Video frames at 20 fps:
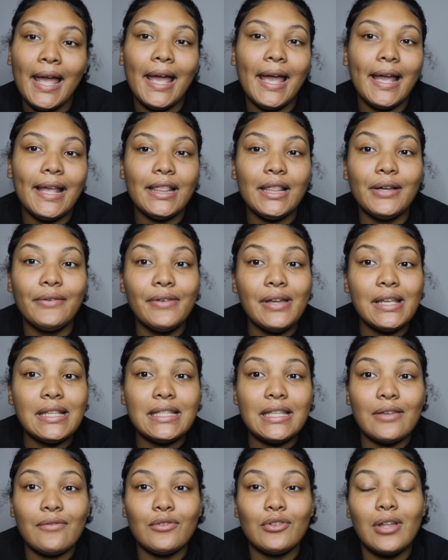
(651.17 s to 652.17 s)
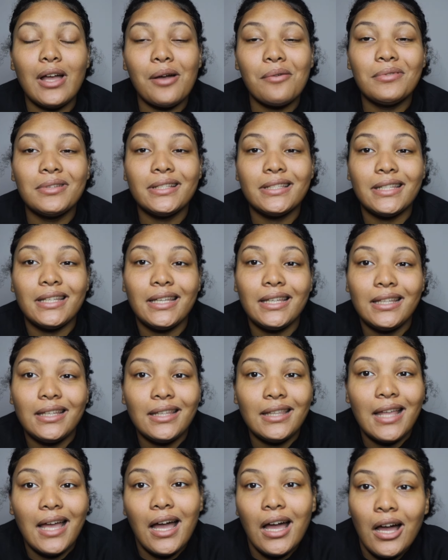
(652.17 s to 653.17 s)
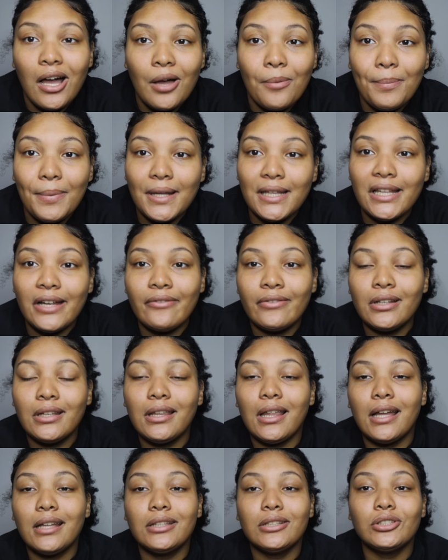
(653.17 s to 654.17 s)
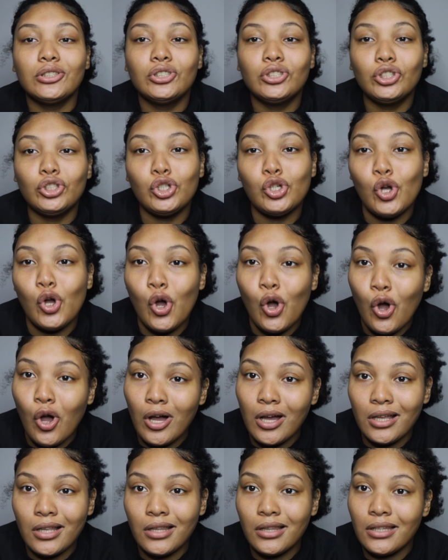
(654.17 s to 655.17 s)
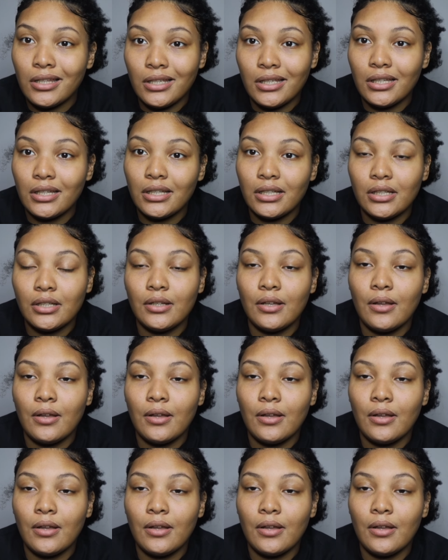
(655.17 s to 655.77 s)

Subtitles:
And the reason, even though I was eating that up and I really like the chocolate,